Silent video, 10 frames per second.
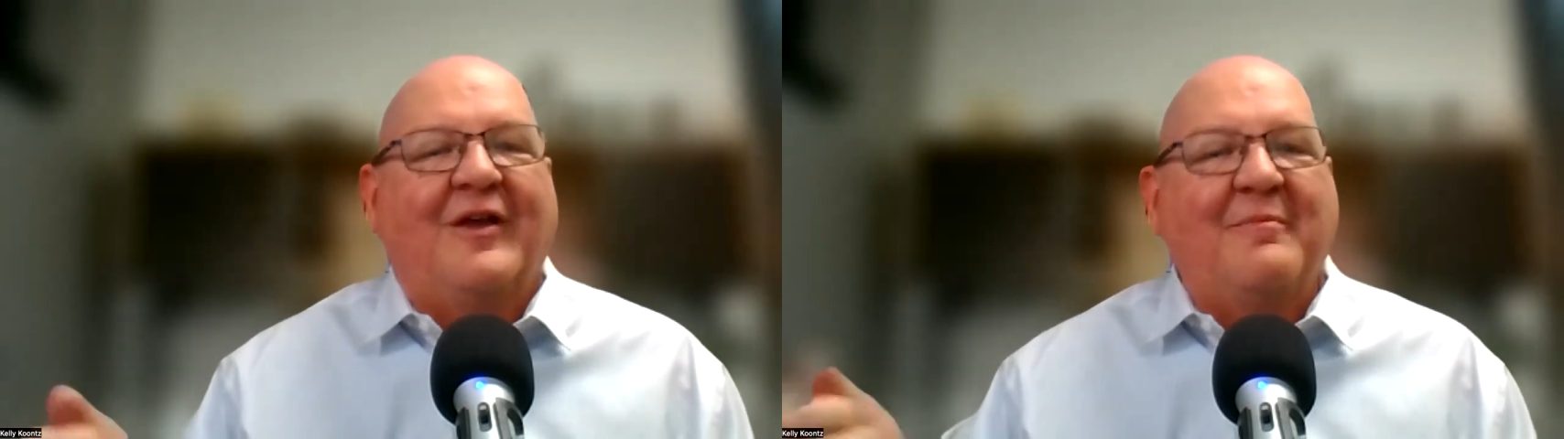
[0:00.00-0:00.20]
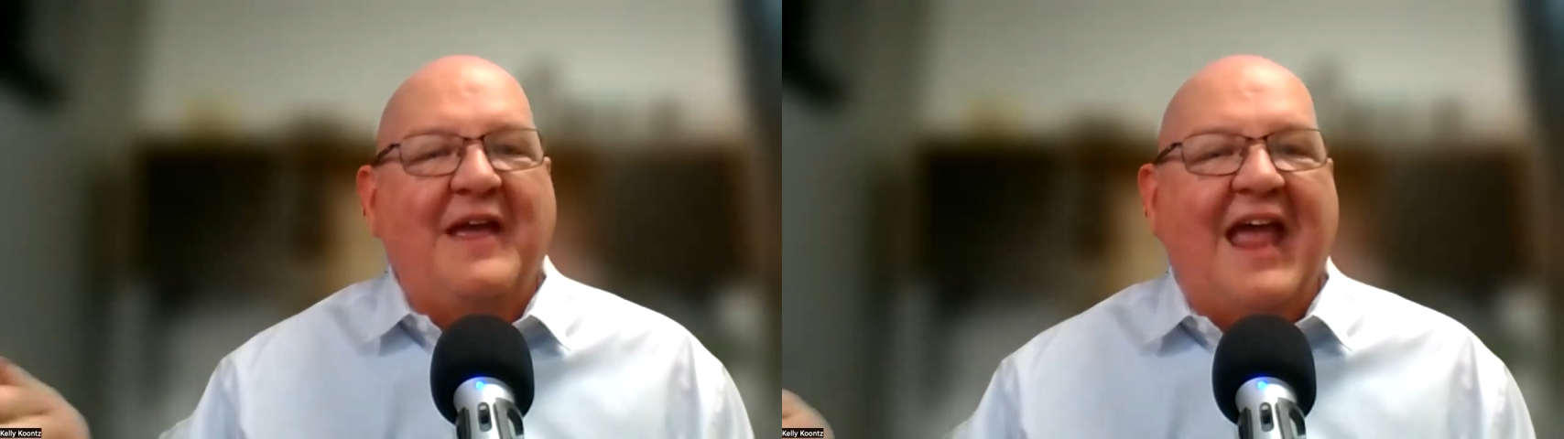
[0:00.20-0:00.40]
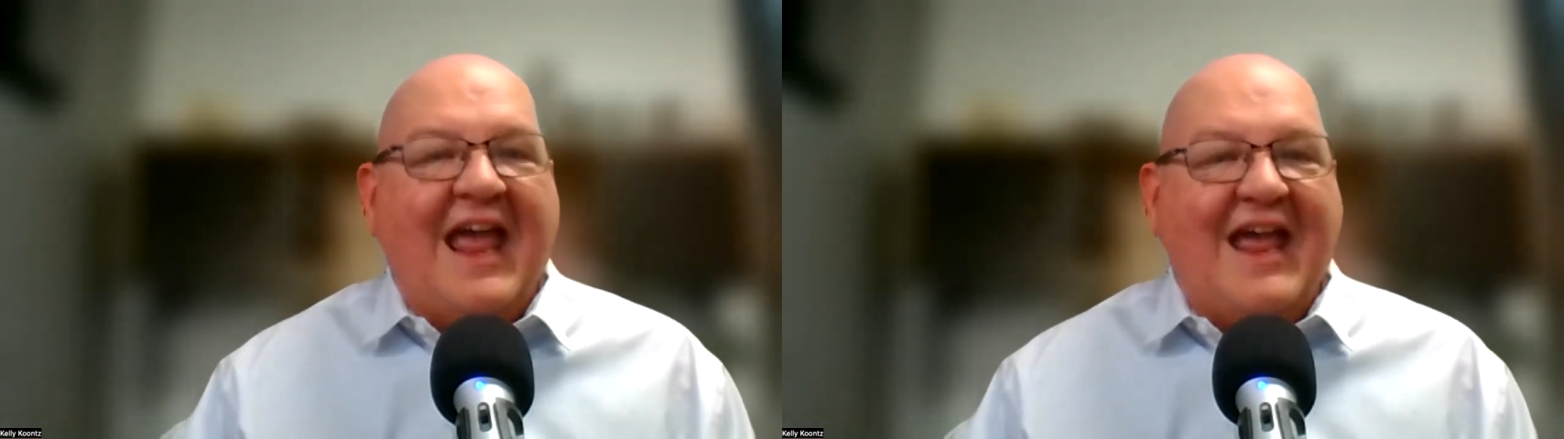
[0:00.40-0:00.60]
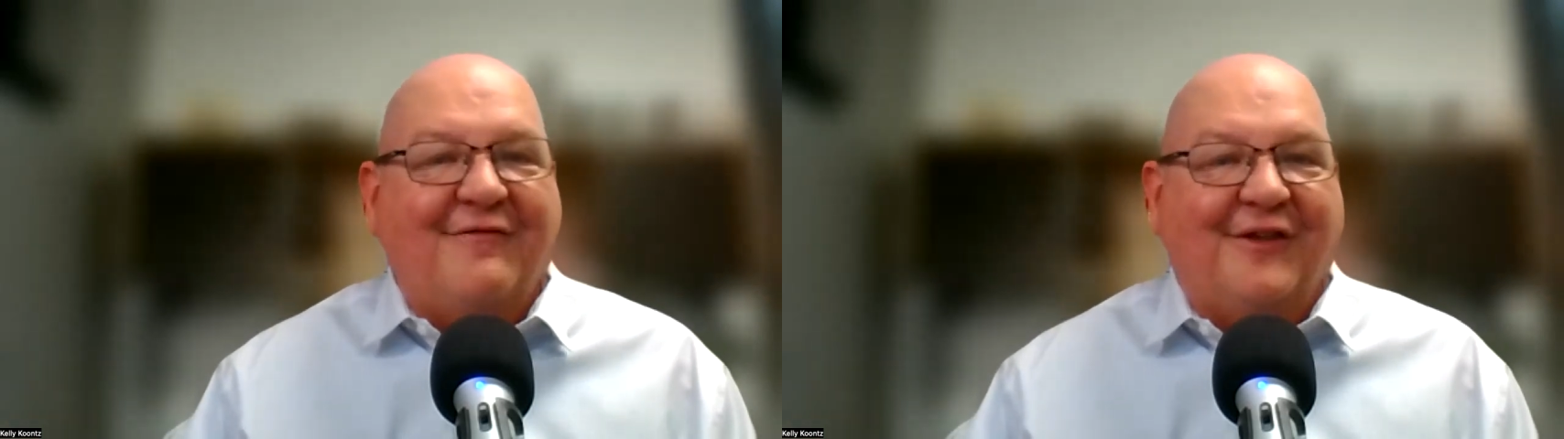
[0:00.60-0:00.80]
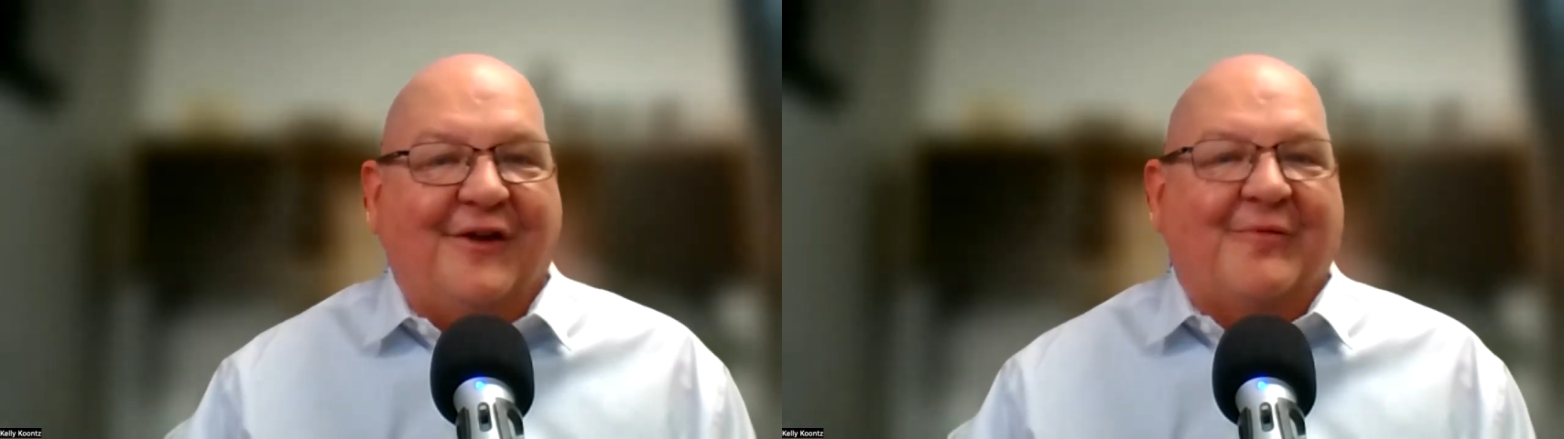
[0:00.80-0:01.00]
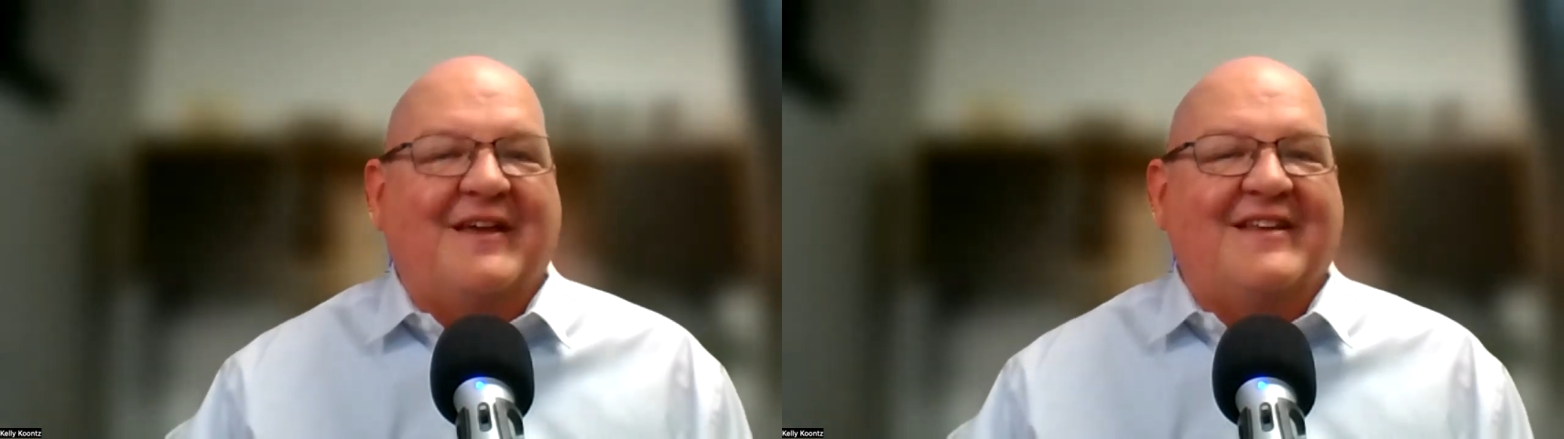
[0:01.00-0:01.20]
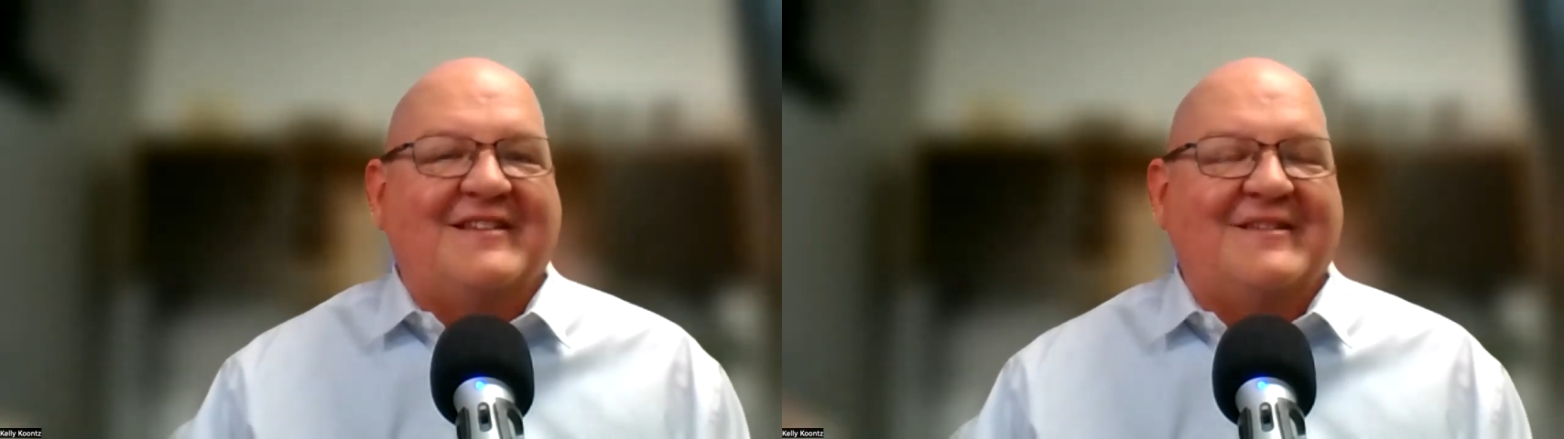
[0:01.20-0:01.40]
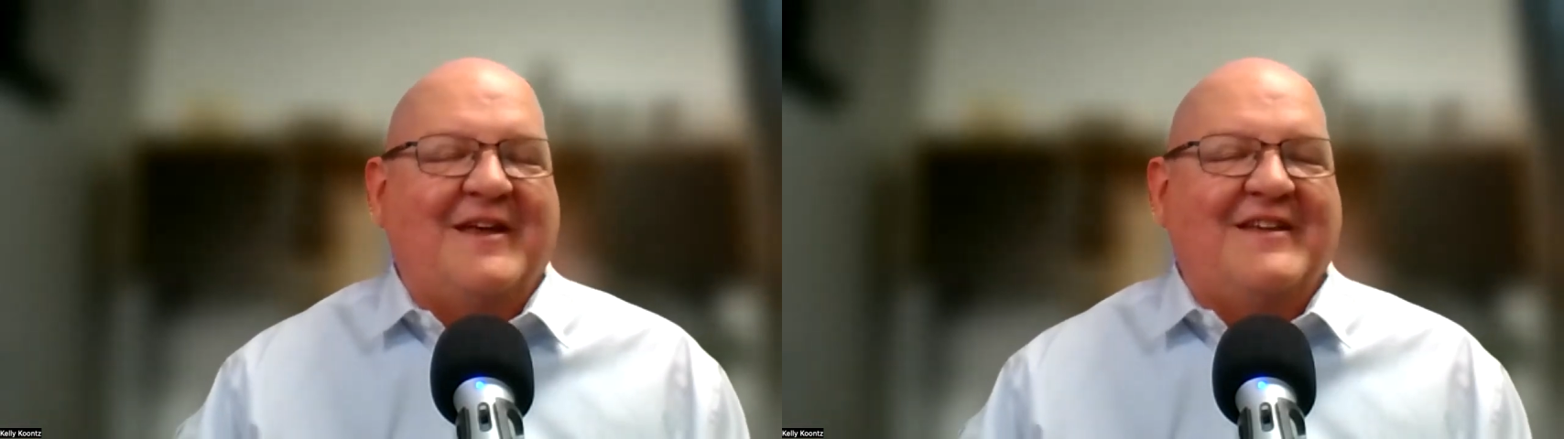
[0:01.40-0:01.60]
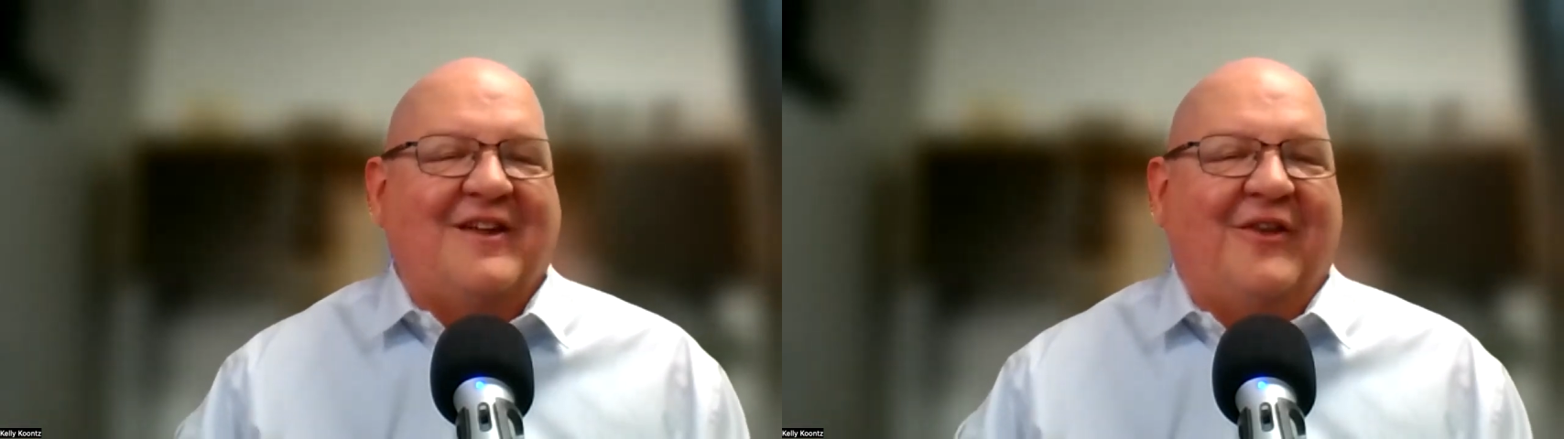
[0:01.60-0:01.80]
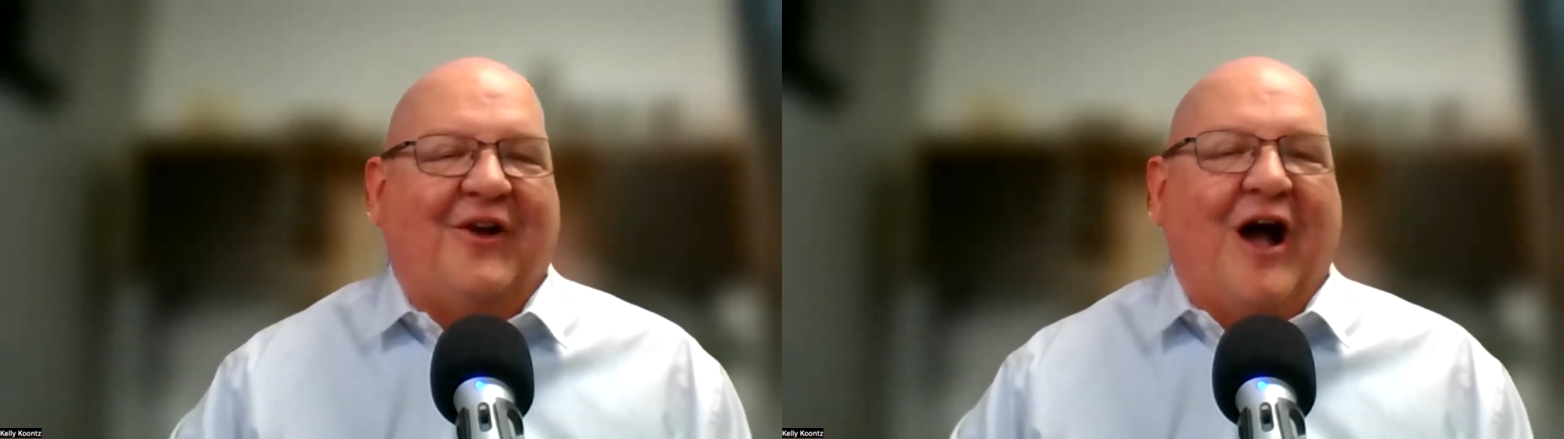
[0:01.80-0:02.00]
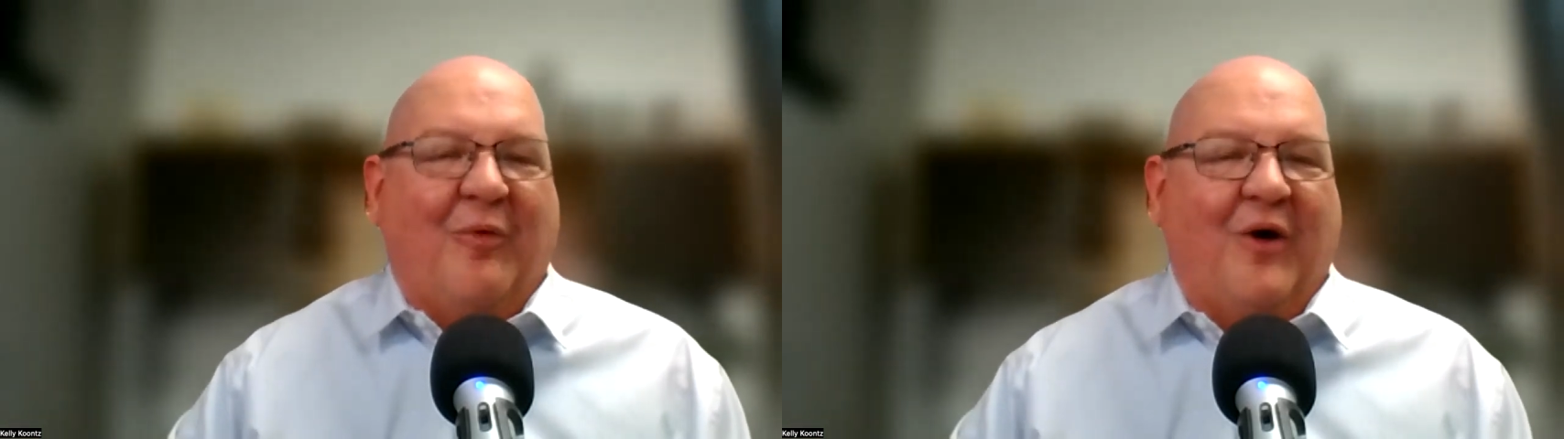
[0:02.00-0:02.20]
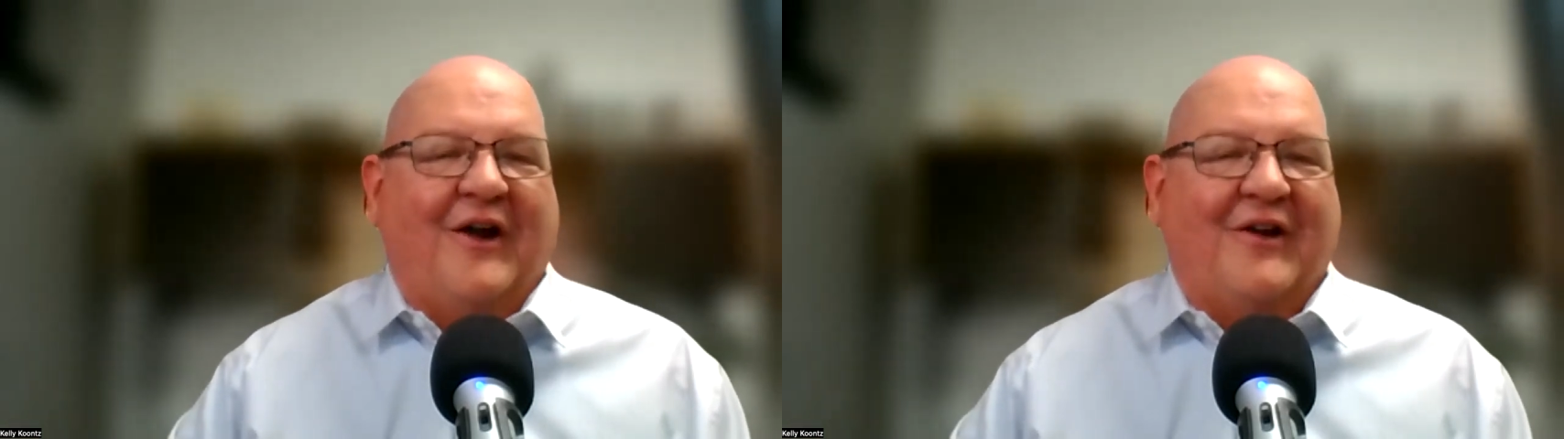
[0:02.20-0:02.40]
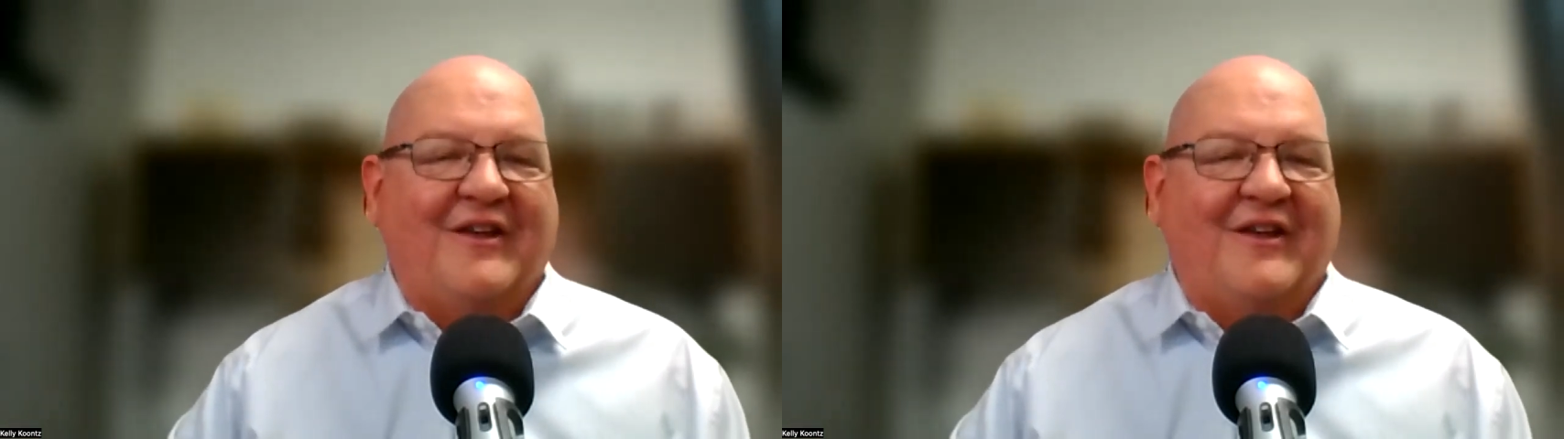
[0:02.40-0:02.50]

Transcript: behavior because it's based on their hot water